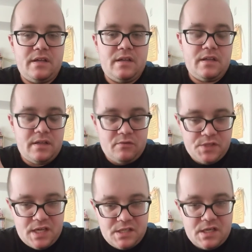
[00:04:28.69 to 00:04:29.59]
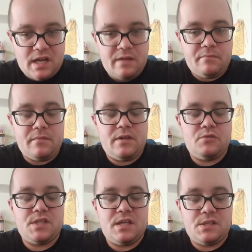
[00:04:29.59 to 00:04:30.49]
It'll take time.
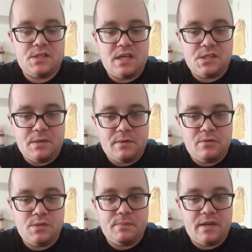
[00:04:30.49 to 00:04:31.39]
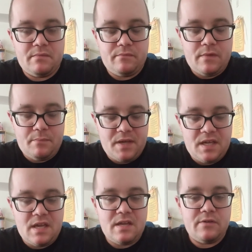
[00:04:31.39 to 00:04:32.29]
It'll take someone who's been a
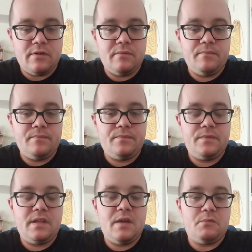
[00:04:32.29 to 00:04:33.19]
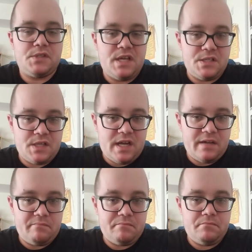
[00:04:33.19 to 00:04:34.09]
picky eater. It will take
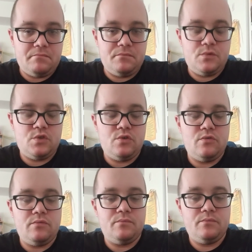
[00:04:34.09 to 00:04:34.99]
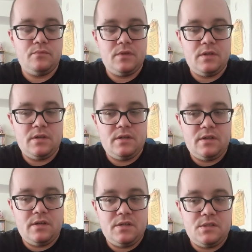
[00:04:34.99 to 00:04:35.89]
time to
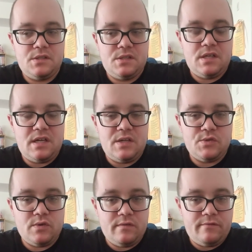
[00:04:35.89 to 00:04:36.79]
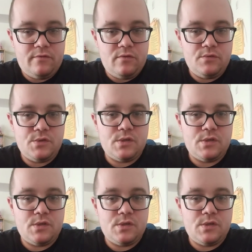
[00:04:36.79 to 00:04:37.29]
eat certain foods.